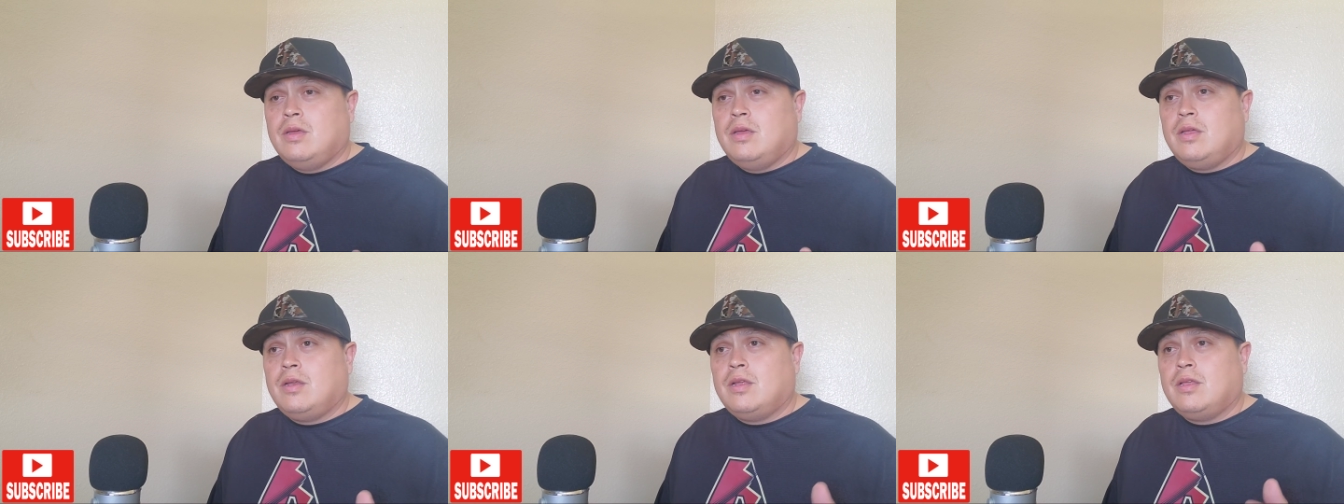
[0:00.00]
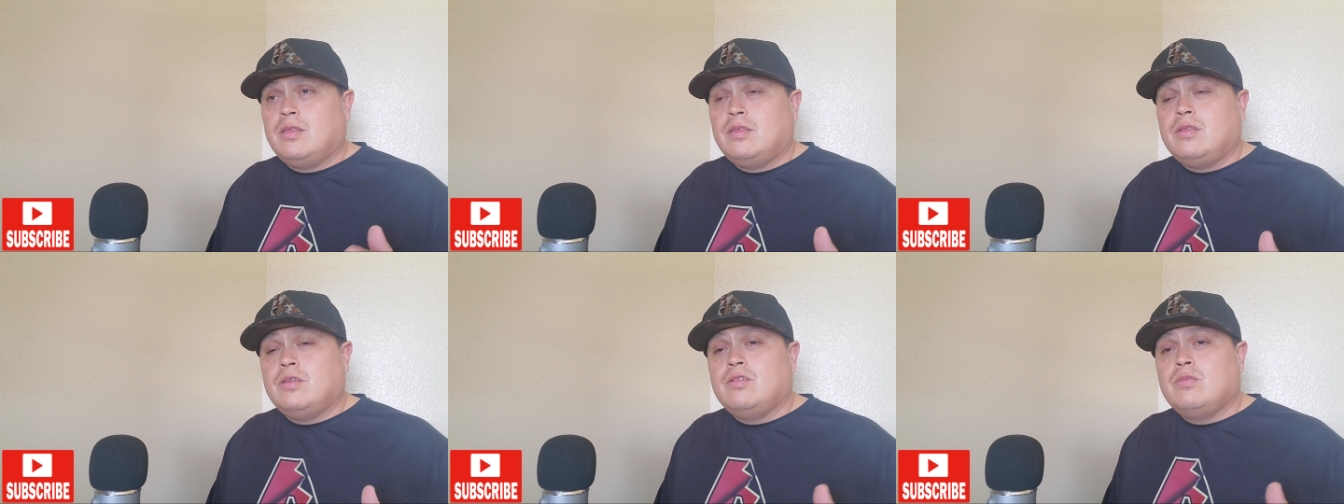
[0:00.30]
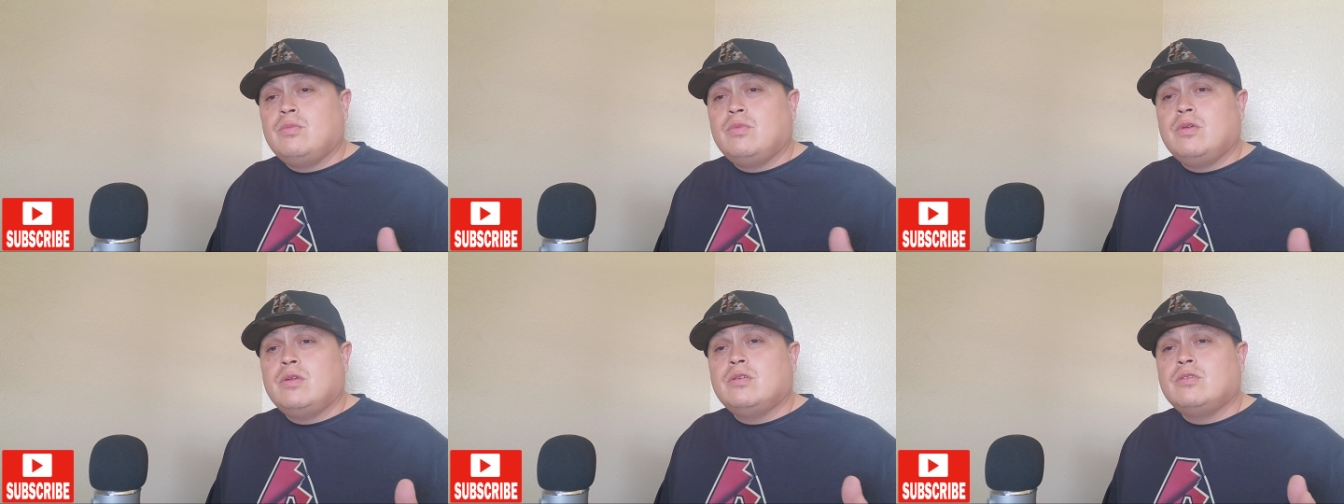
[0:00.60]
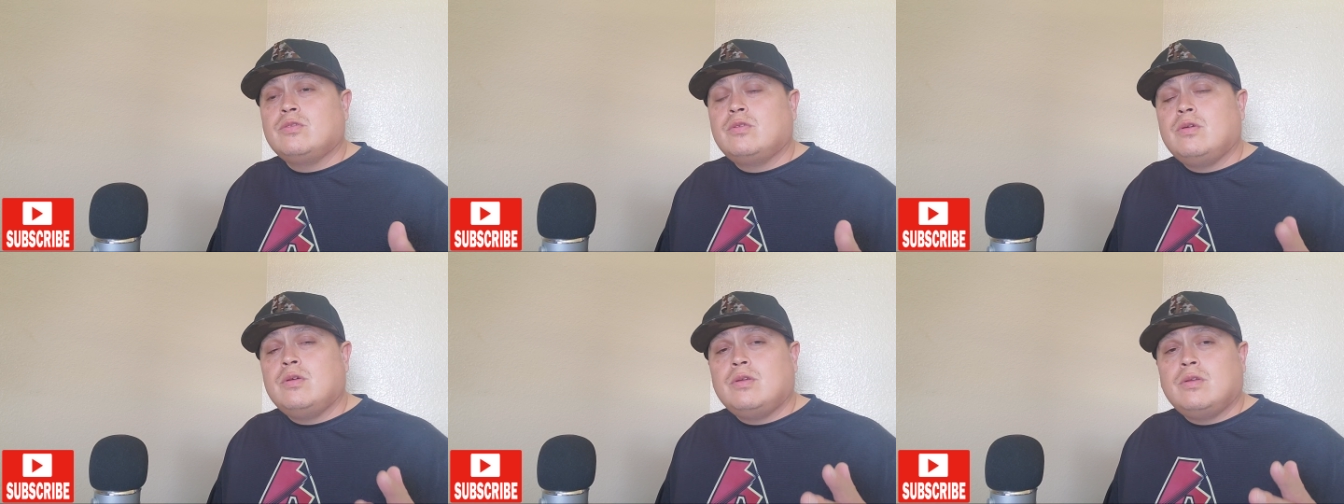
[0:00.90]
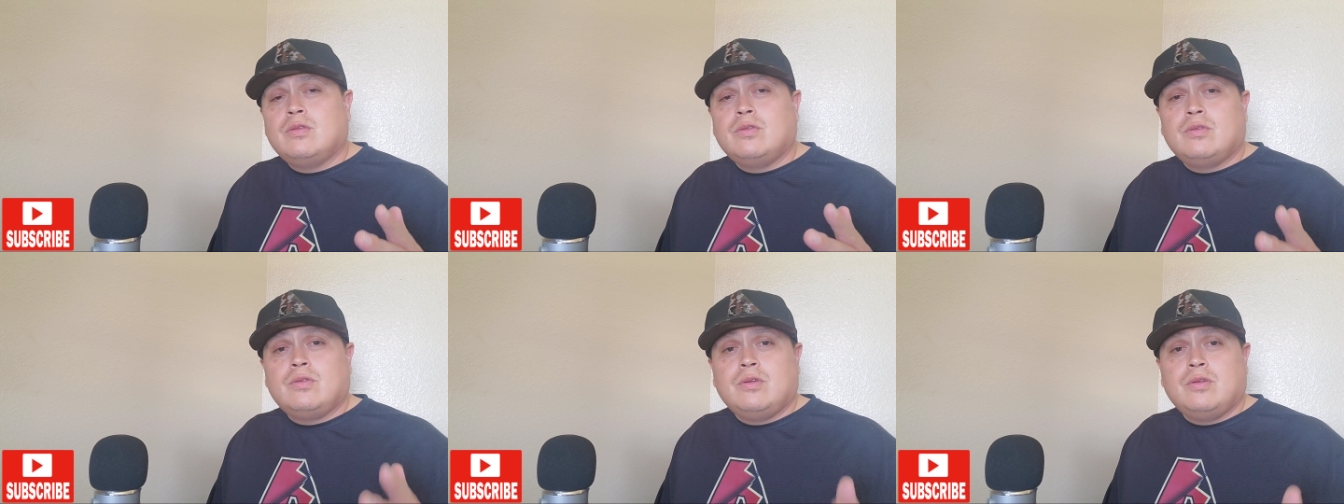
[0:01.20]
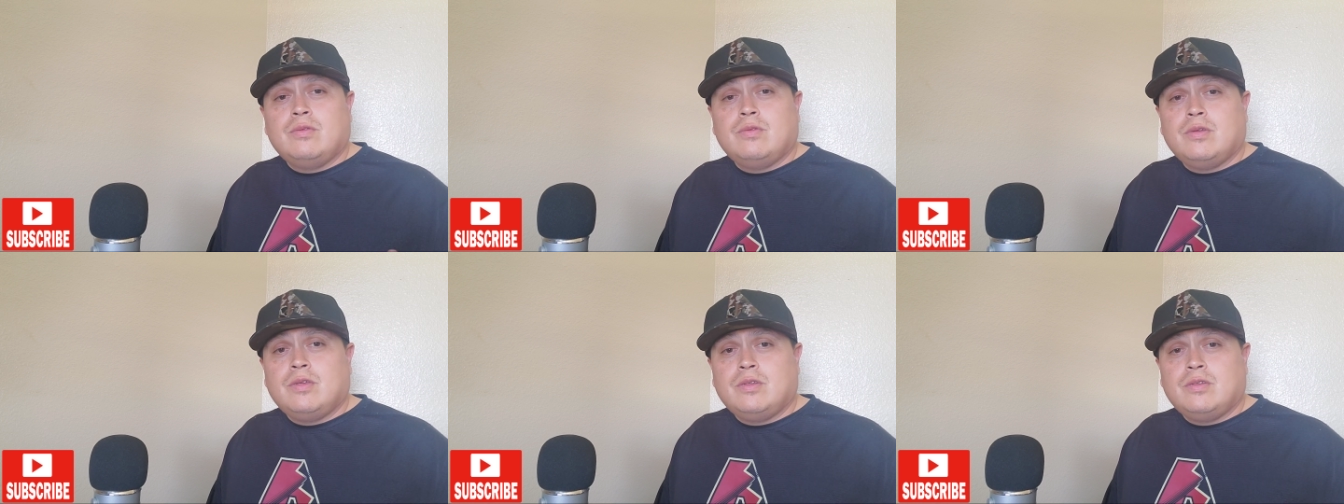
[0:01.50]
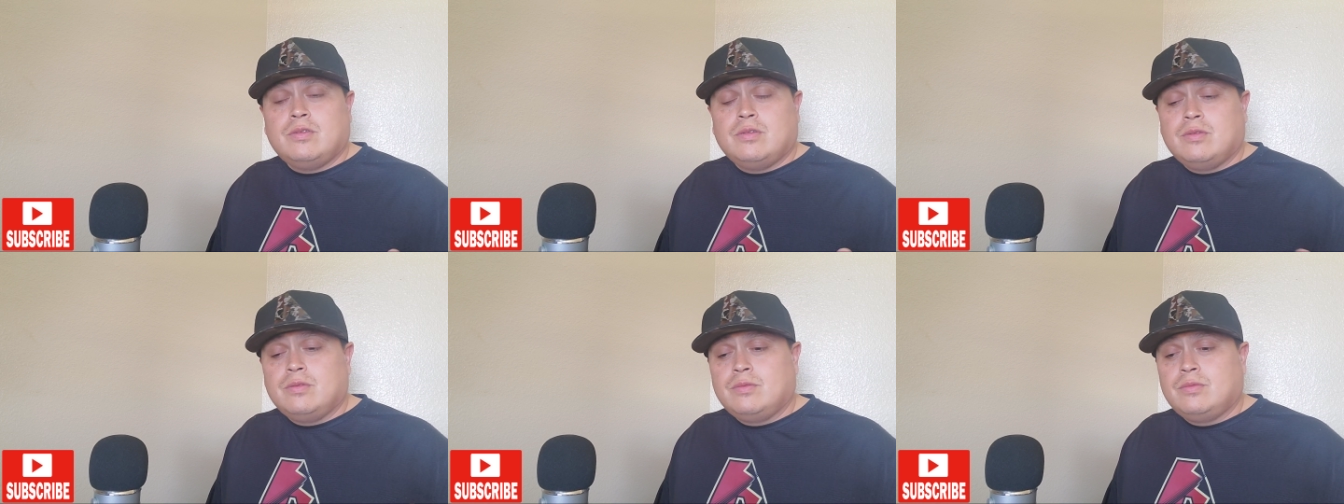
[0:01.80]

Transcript: And at this point I was going on 3 weeks.